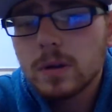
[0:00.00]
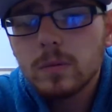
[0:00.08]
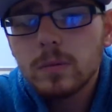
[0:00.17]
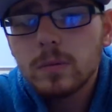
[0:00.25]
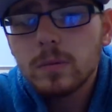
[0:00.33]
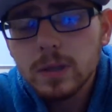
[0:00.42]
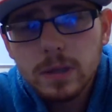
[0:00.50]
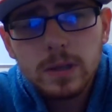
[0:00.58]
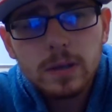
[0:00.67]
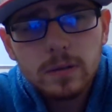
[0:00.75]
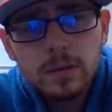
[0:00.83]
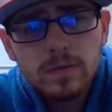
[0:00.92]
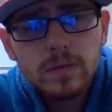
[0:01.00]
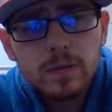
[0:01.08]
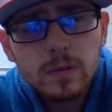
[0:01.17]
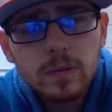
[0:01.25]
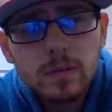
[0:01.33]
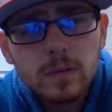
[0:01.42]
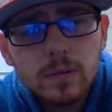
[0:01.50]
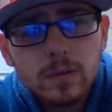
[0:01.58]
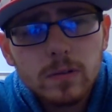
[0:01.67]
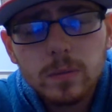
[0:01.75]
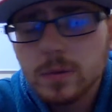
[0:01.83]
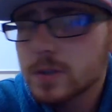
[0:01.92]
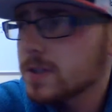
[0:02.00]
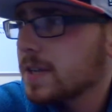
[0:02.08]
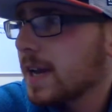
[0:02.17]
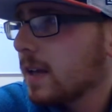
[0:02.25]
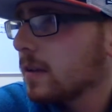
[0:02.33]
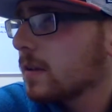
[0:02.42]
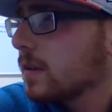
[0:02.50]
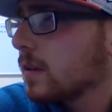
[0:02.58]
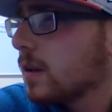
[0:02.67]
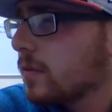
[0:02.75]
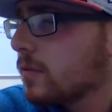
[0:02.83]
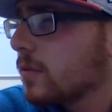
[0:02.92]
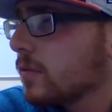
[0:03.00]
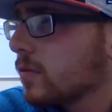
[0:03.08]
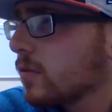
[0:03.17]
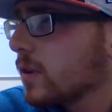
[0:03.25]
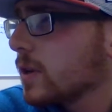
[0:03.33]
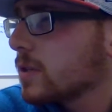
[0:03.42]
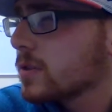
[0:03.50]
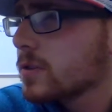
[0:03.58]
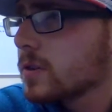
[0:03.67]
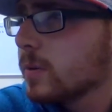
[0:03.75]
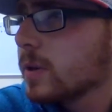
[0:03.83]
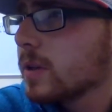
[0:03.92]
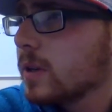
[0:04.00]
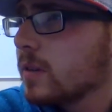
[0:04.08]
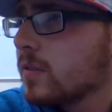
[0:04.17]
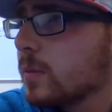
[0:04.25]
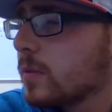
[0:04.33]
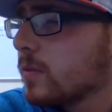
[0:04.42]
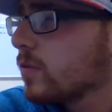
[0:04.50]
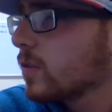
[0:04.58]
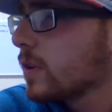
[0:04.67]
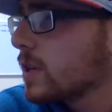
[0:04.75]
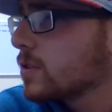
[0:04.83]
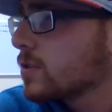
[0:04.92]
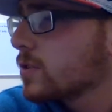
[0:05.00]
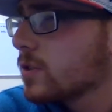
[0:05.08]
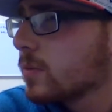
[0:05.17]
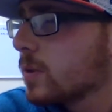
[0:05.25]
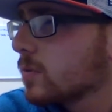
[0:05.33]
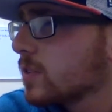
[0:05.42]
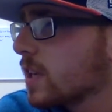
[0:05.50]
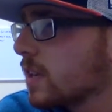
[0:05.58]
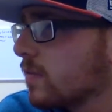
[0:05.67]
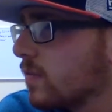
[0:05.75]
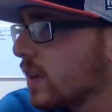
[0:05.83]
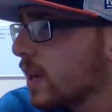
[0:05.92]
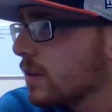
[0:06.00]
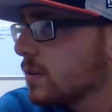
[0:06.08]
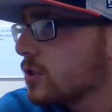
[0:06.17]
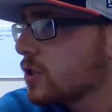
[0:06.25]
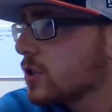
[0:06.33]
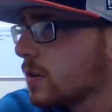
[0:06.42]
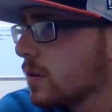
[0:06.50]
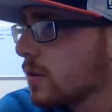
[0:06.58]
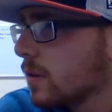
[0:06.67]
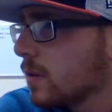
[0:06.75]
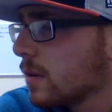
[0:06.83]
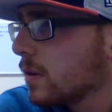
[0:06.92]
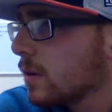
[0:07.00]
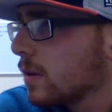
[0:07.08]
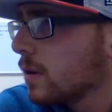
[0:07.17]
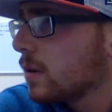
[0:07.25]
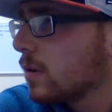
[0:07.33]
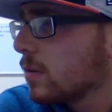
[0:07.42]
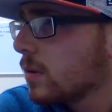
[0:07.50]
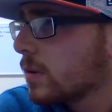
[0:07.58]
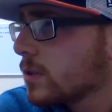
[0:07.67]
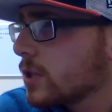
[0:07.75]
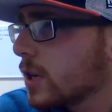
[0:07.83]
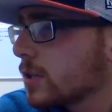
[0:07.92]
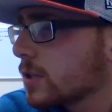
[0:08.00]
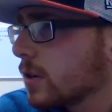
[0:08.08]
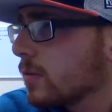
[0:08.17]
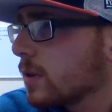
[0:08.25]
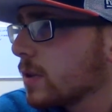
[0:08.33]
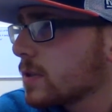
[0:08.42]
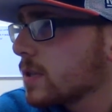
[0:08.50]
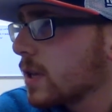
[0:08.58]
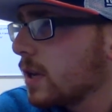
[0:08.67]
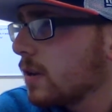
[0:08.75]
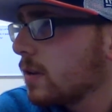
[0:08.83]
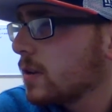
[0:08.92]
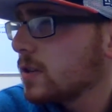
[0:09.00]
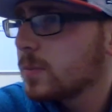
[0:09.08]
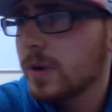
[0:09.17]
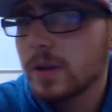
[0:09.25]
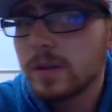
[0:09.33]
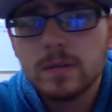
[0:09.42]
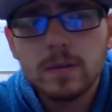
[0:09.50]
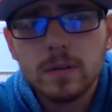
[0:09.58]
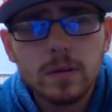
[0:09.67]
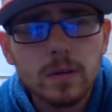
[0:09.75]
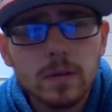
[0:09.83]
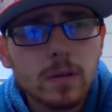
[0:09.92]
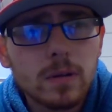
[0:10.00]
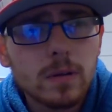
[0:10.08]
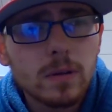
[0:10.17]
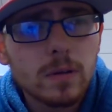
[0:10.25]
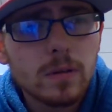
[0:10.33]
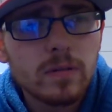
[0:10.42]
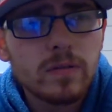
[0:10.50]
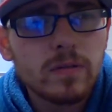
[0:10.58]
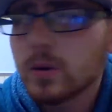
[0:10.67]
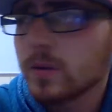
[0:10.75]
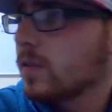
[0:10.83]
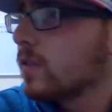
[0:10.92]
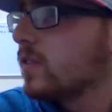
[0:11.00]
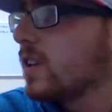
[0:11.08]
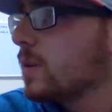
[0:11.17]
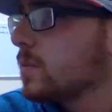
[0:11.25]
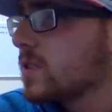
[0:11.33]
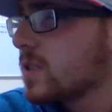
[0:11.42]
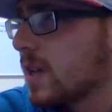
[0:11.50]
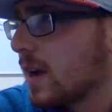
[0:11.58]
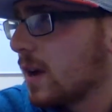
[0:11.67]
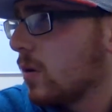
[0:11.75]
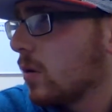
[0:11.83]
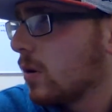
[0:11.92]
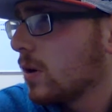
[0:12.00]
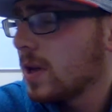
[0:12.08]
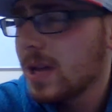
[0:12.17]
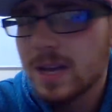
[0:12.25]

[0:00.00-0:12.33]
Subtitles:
We leave so much talent left in free agency. We leave them in free agency. We don't take advantage. Josh got reinstated. He's been to 4 different teams now.